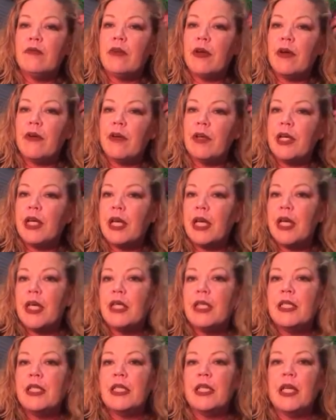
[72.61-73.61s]
very
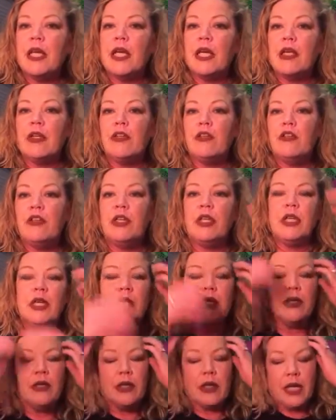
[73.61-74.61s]
nice
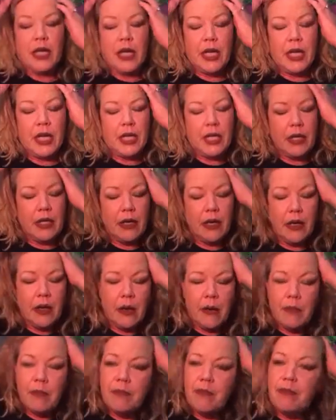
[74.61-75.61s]
cashier,
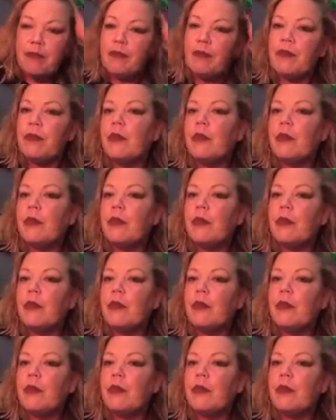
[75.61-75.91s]
and